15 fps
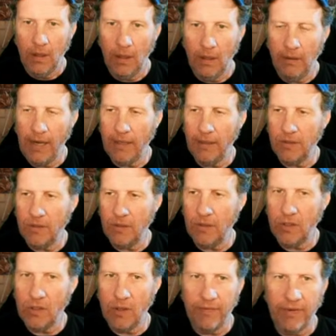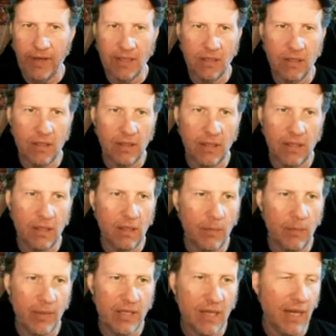right, so those two, I forgot to delete the
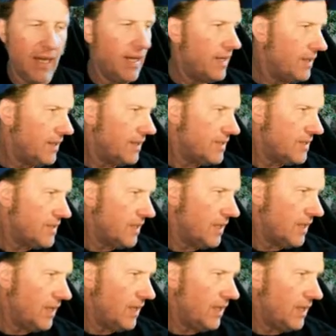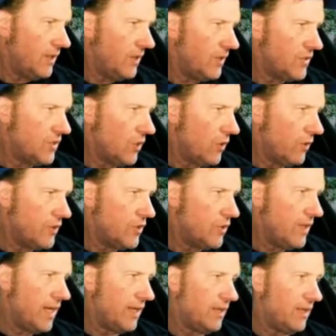Libby's ad. Let's see. Your star is unique. No,